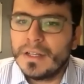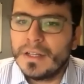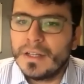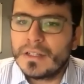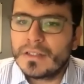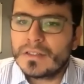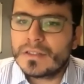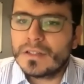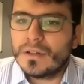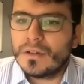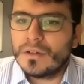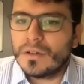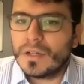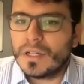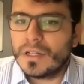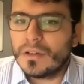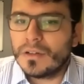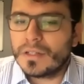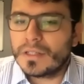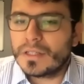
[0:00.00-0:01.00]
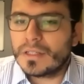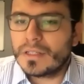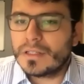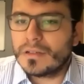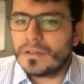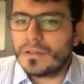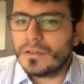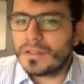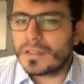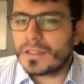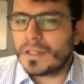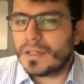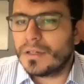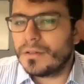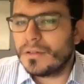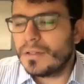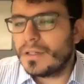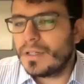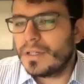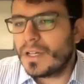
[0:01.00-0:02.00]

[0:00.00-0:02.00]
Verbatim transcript: So in order to do so,